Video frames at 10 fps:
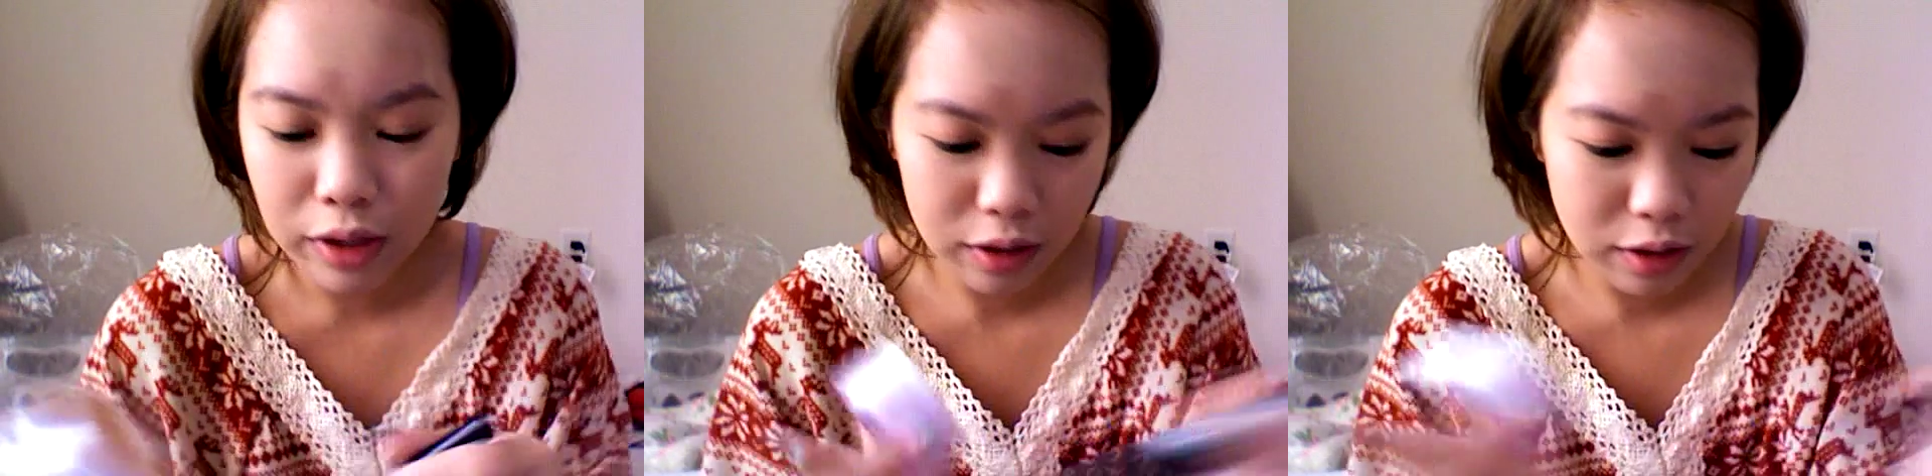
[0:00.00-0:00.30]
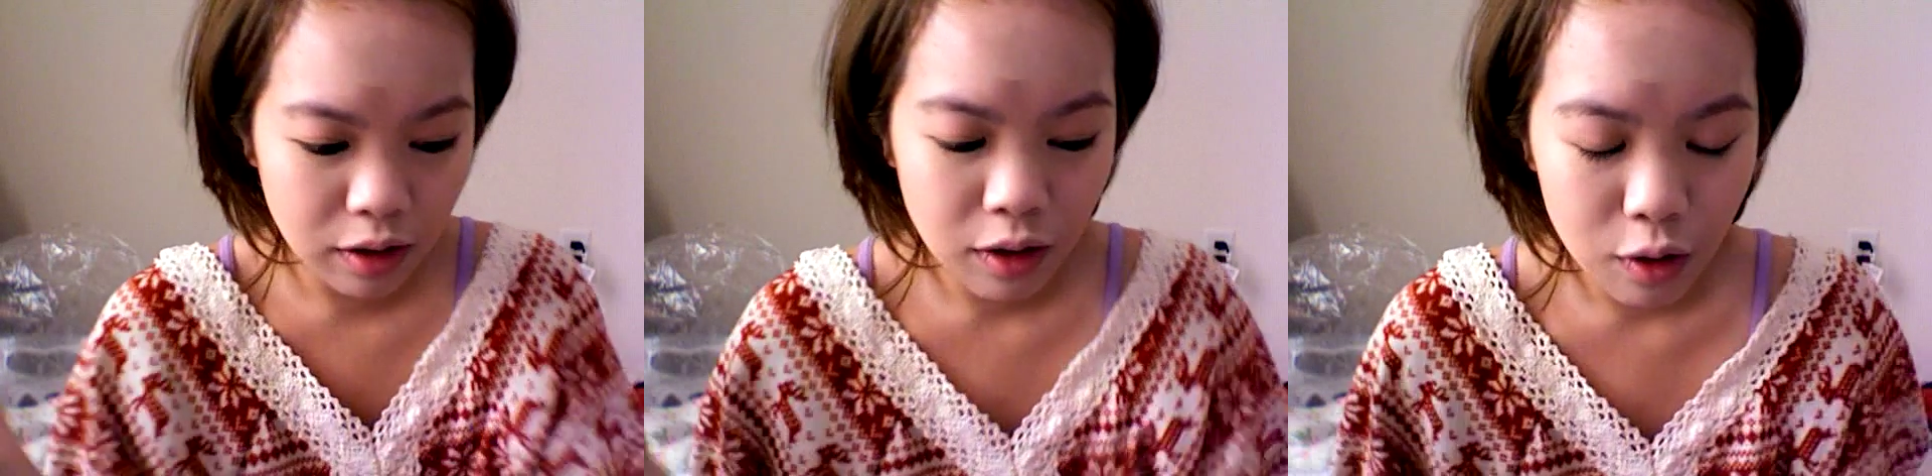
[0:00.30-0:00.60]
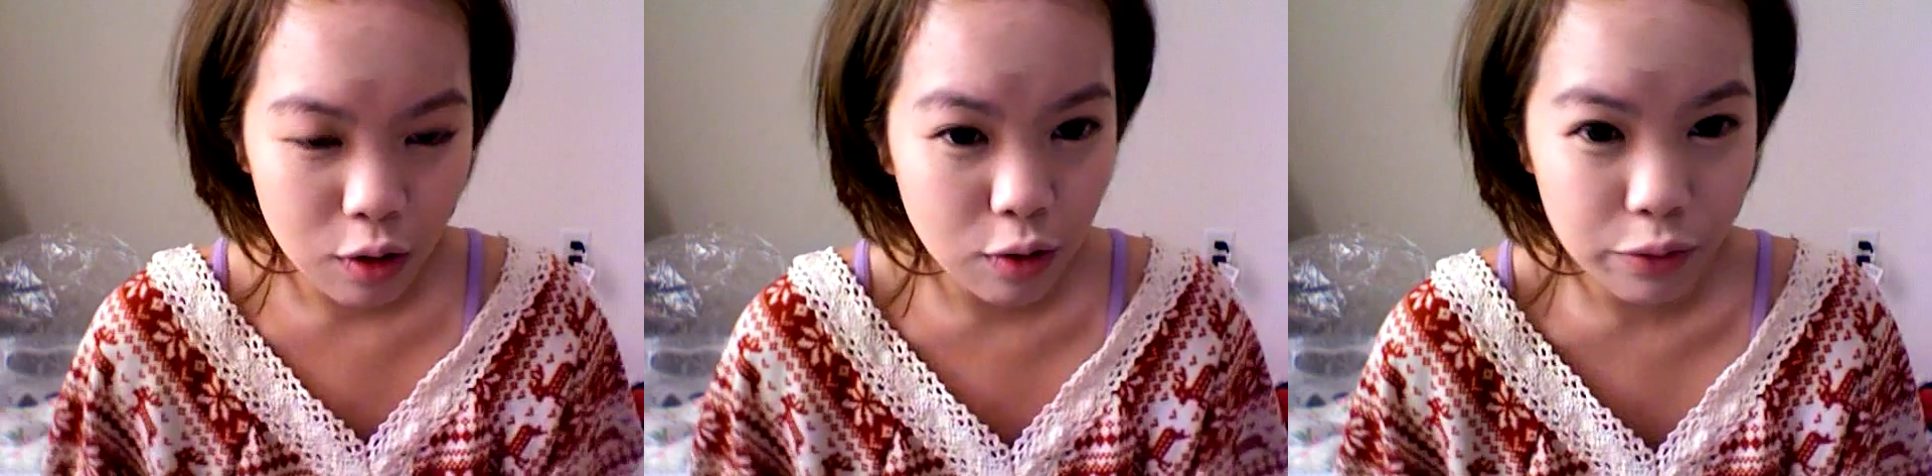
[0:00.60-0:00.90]
the
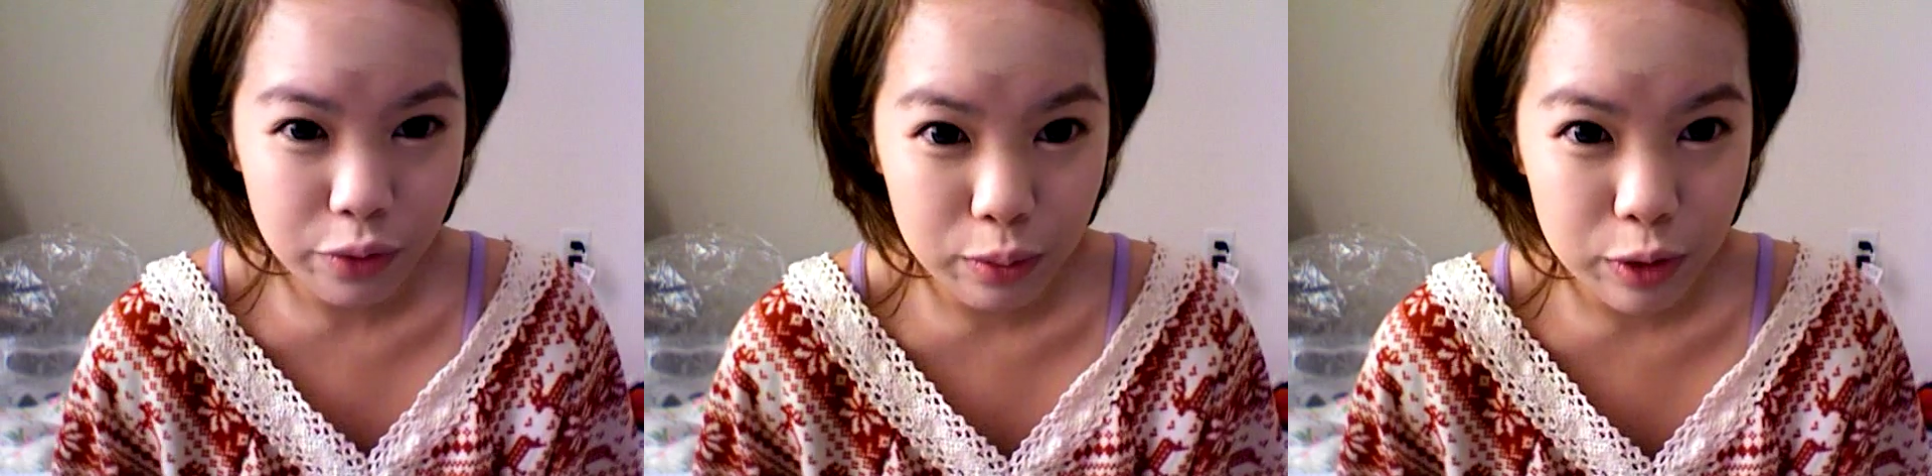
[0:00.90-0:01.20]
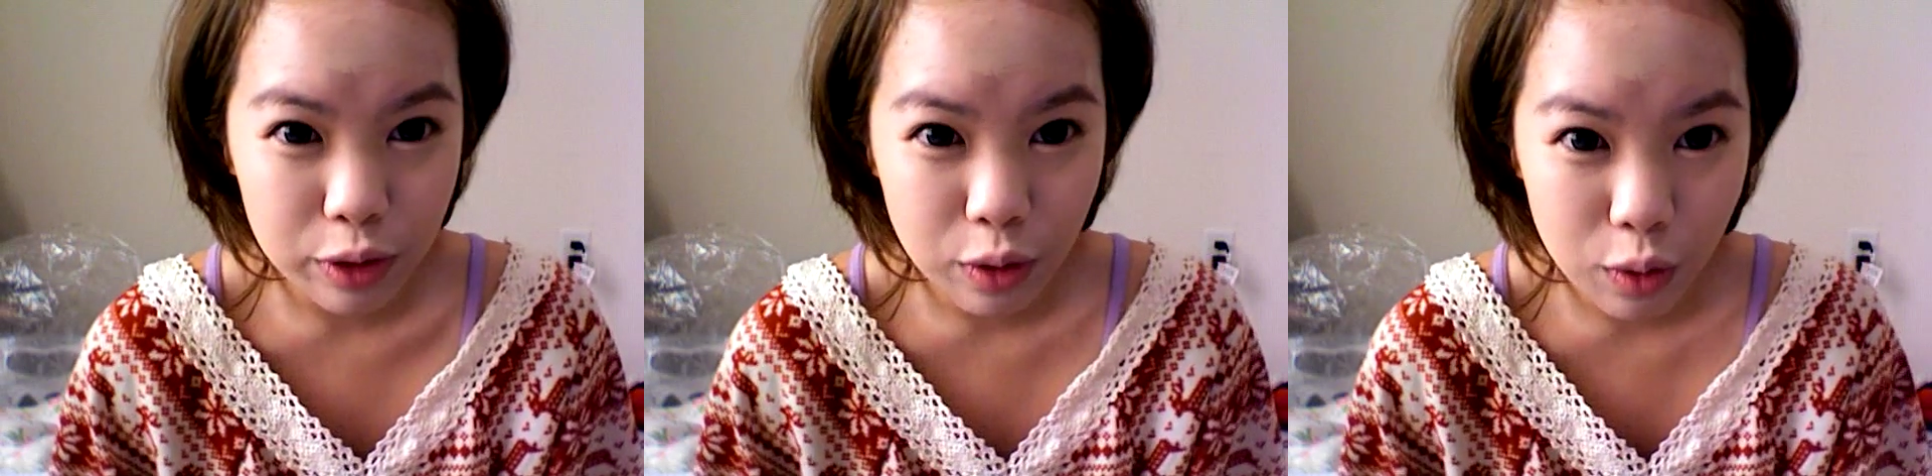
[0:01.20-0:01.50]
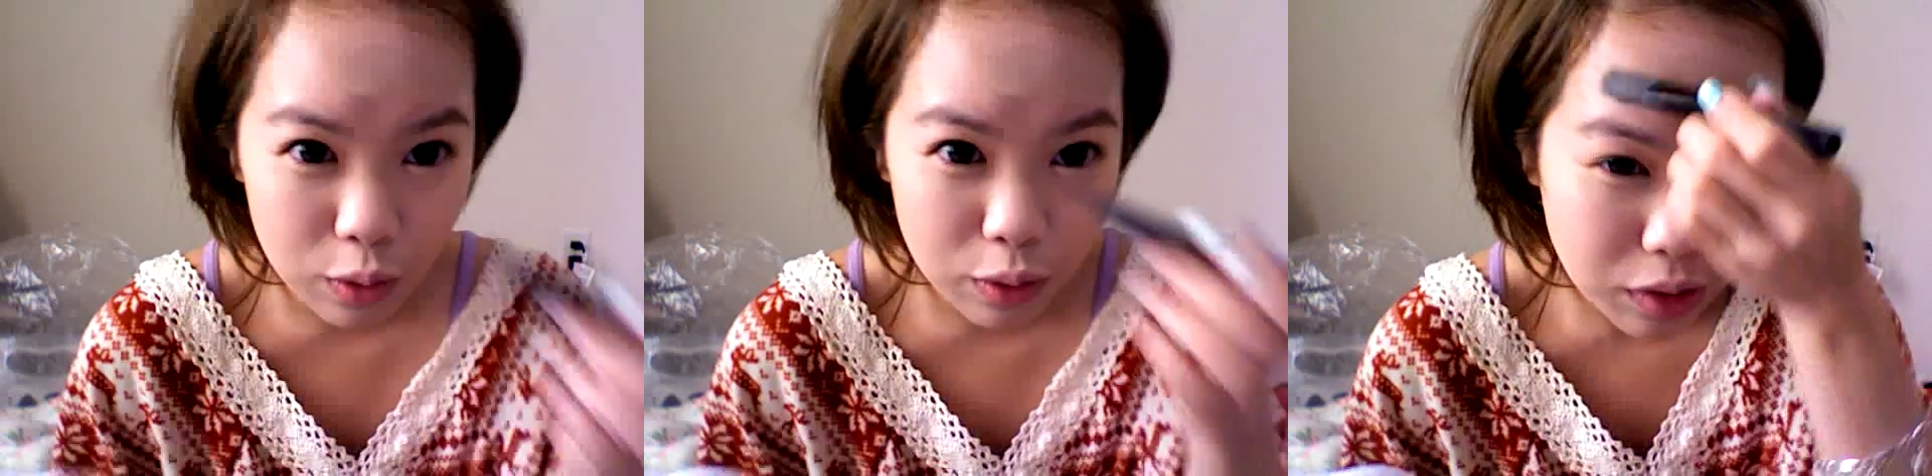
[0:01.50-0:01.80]
whole room was cold,